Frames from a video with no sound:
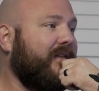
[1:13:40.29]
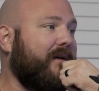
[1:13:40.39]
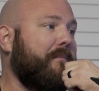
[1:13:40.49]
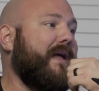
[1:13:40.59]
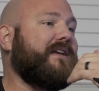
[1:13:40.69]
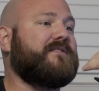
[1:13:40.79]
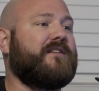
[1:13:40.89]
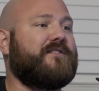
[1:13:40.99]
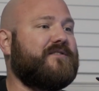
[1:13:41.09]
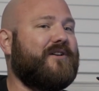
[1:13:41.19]
that makes
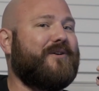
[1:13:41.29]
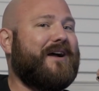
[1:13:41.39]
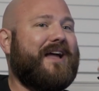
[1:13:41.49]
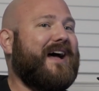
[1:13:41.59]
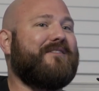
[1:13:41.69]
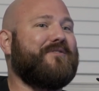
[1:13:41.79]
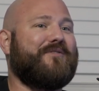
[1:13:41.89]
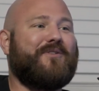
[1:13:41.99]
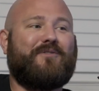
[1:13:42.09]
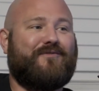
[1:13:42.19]
it as though I have
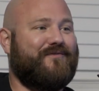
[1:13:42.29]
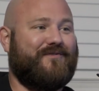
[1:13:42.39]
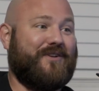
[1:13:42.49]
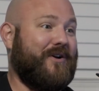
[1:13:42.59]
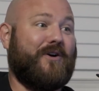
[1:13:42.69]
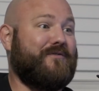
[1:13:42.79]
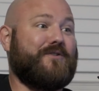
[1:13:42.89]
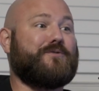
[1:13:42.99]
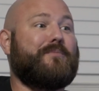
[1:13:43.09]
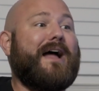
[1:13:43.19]
an
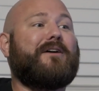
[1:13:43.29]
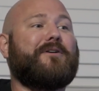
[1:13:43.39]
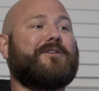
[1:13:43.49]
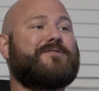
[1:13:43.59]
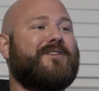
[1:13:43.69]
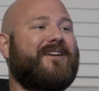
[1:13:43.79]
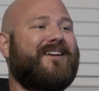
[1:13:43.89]
artificial pancreas.